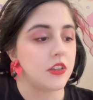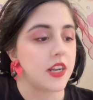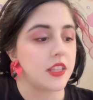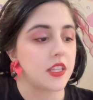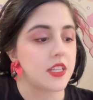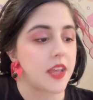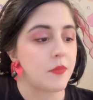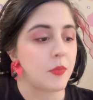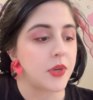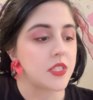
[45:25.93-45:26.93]
You're not the
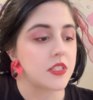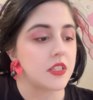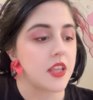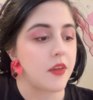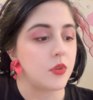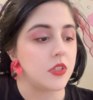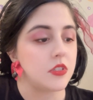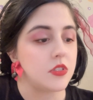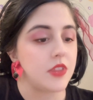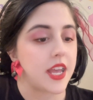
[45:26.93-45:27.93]
type of person that
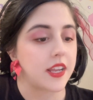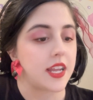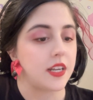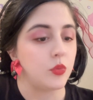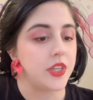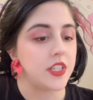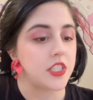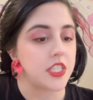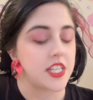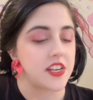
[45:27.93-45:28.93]
will do that kind of weird
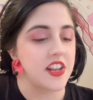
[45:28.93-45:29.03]
shit.